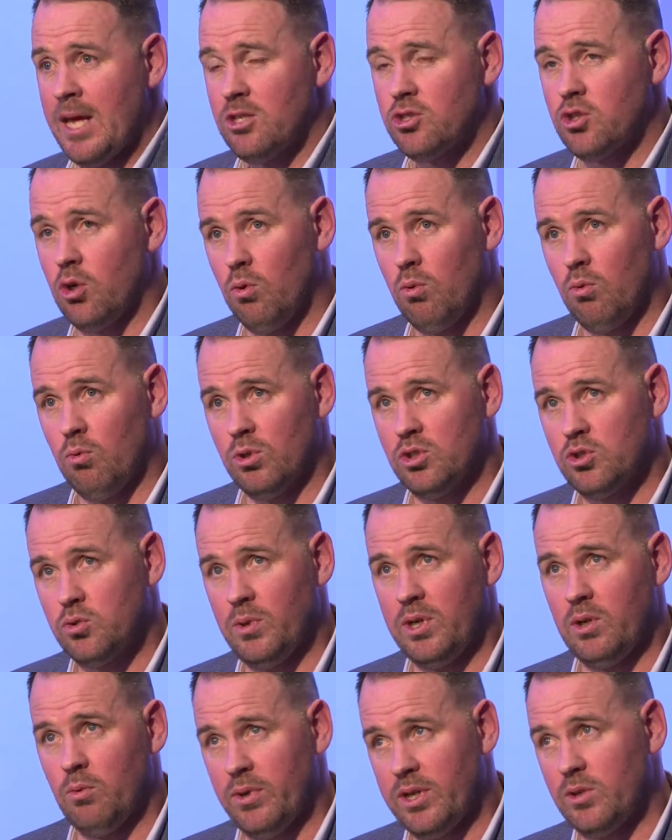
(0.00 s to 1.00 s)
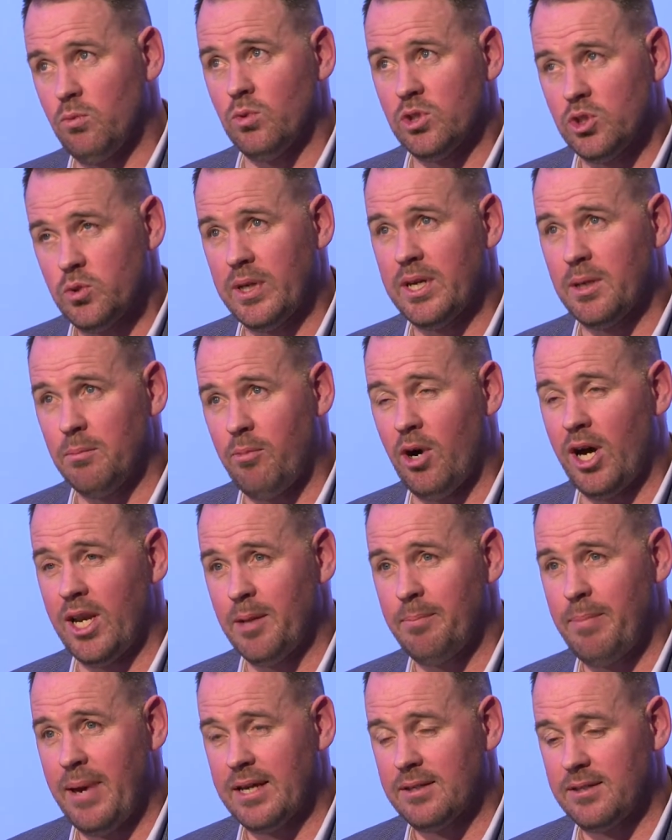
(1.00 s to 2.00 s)
So once we can boil
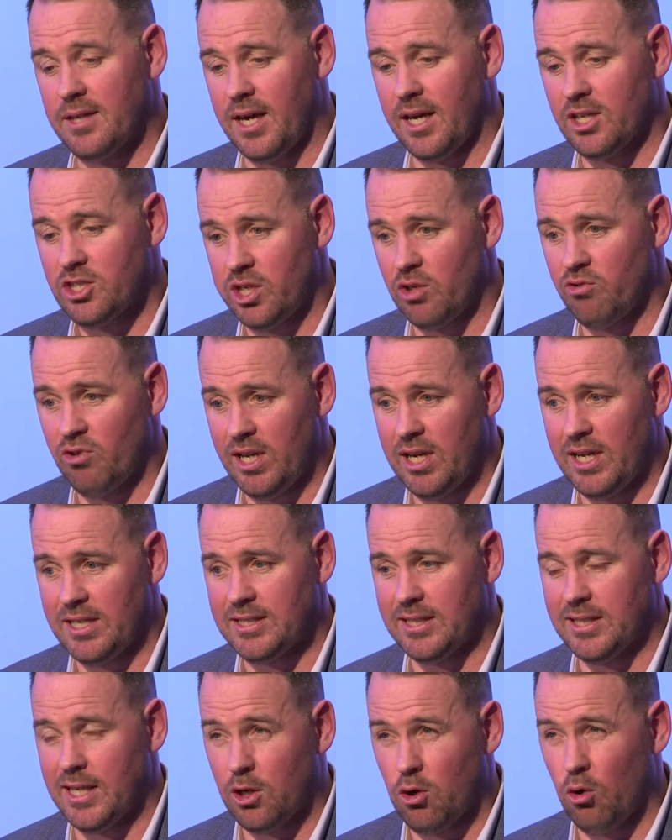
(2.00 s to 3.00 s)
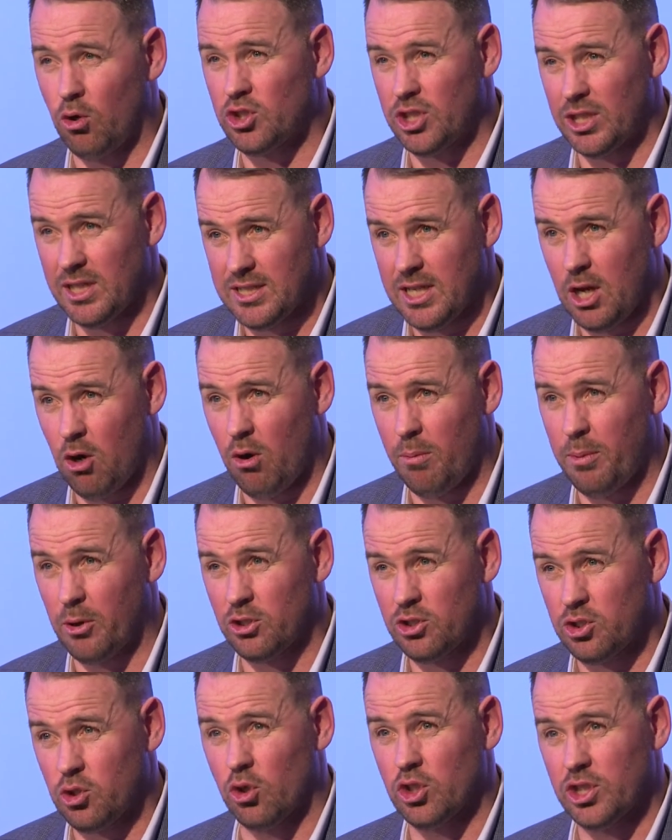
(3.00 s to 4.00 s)
it back to actually realizing that coaching is now about
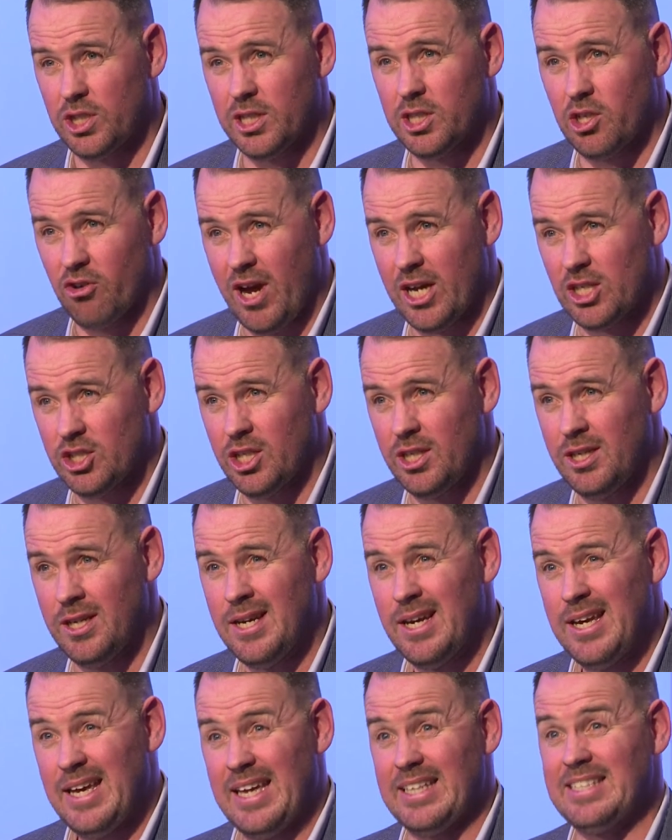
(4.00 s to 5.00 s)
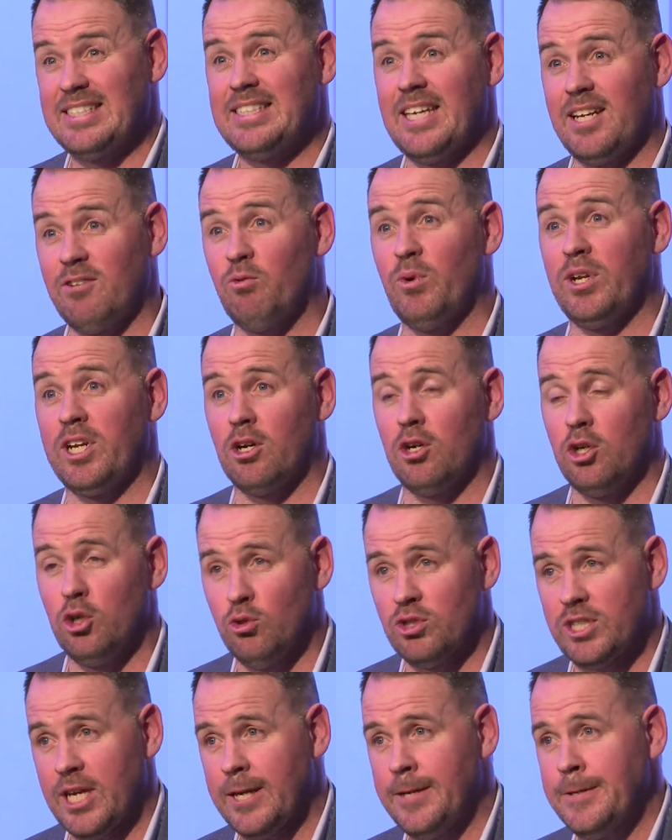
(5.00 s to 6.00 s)
a social interaction instead of winning or
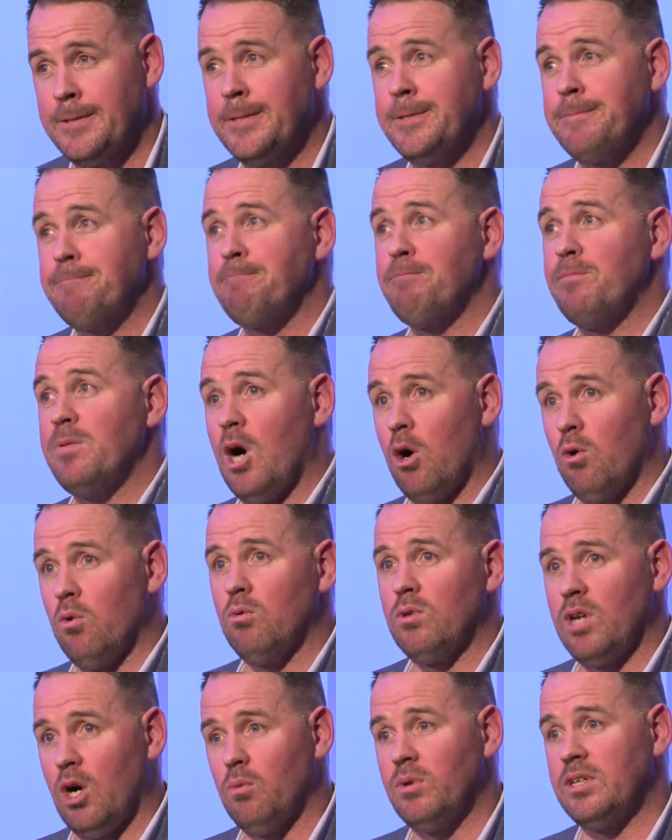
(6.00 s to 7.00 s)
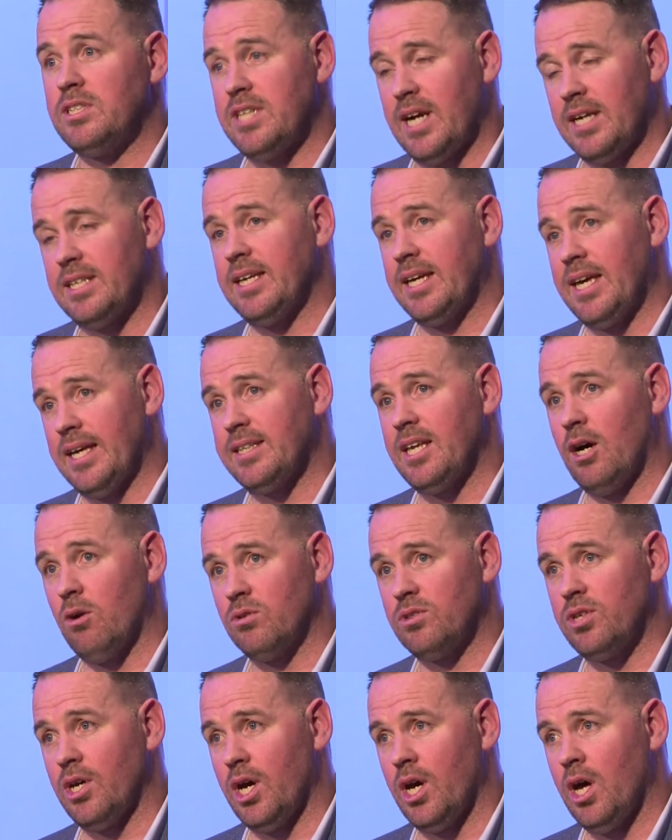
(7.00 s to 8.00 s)
losing, now we start to get
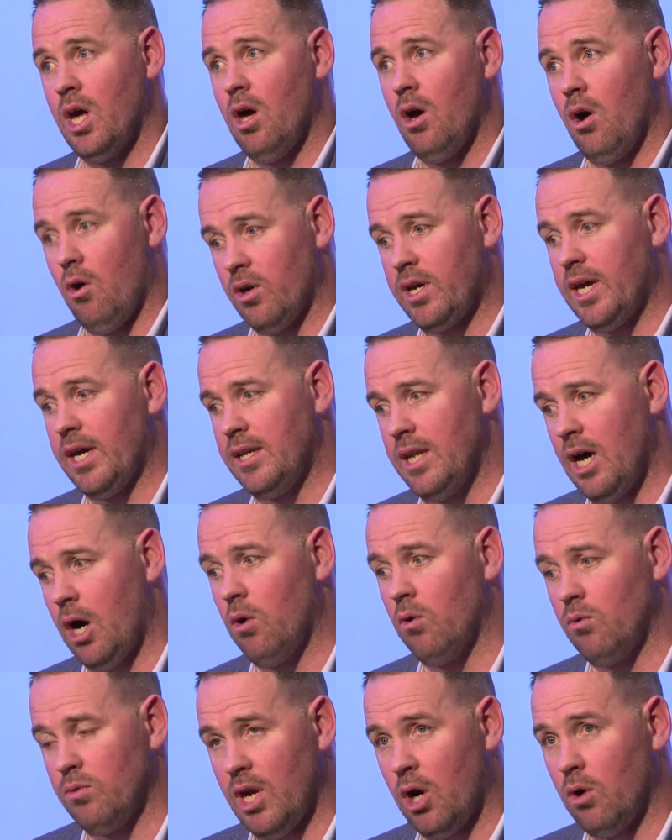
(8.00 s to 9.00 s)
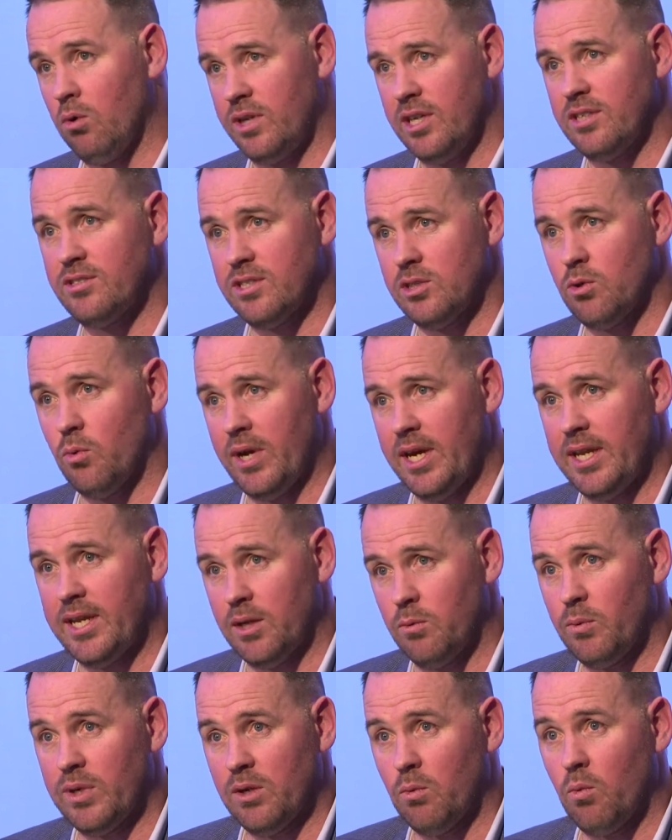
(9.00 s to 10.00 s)
down to, okay, now this is the way
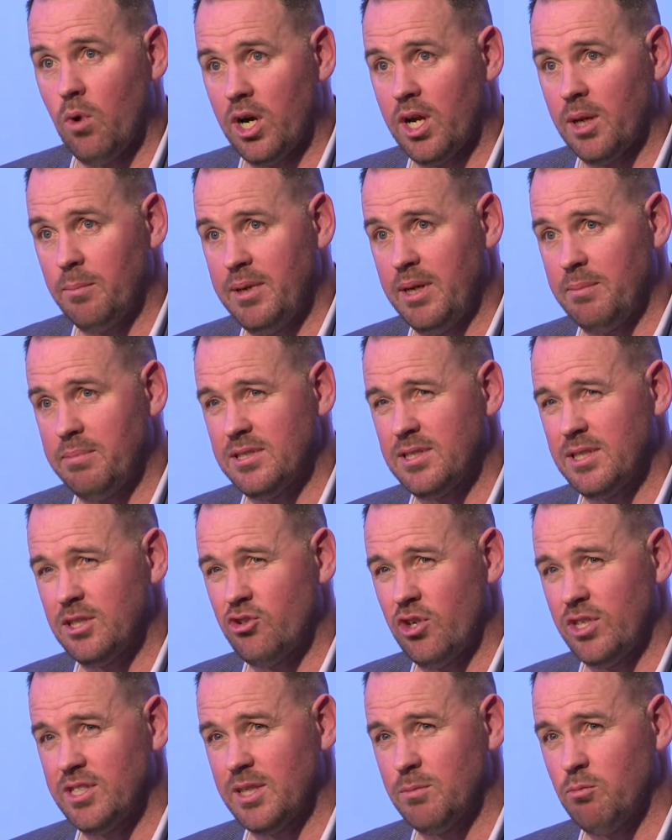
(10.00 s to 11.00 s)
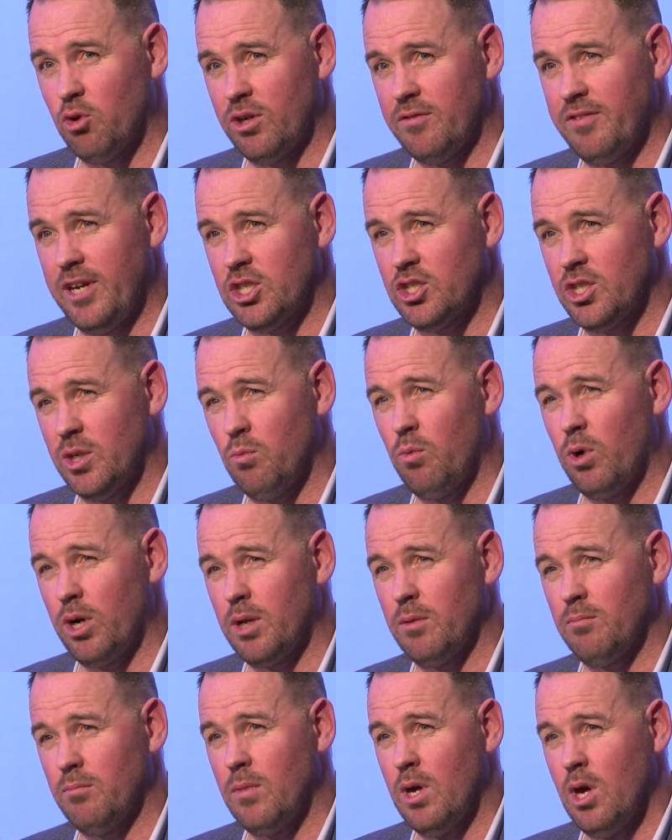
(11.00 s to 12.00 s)
that we can work on people's intrinsic motivation and
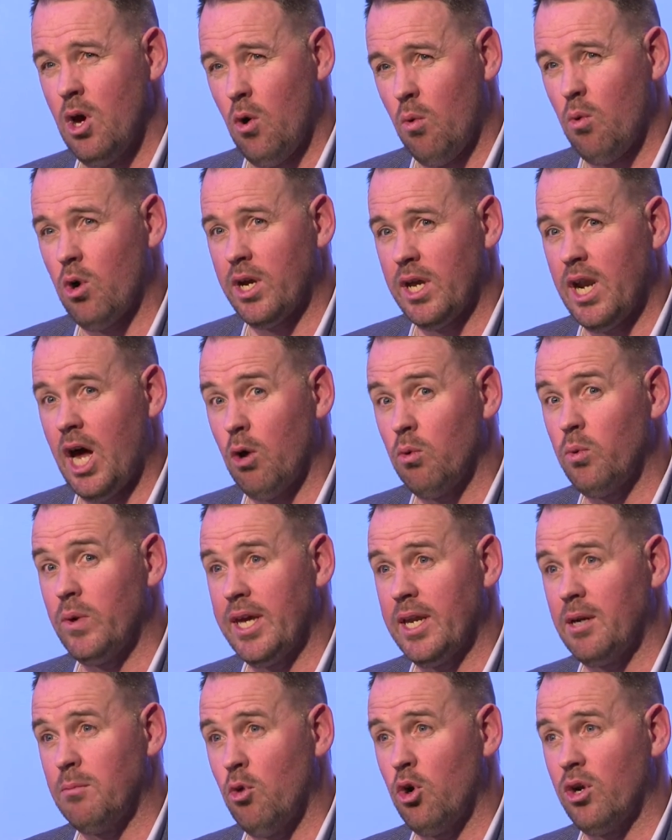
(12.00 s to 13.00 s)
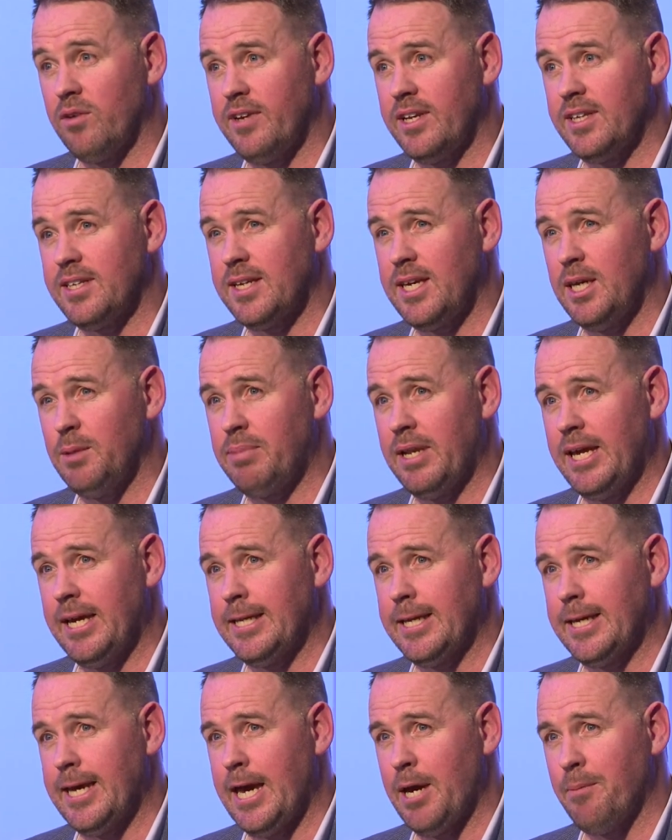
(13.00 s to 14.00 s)
work on how we get them motivated to keep playing
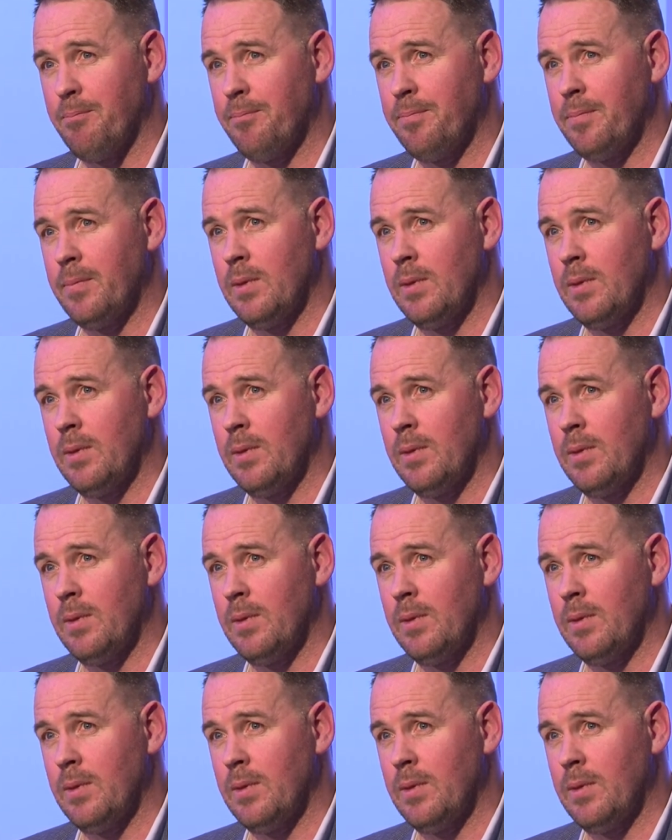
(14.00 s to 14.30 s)
the game.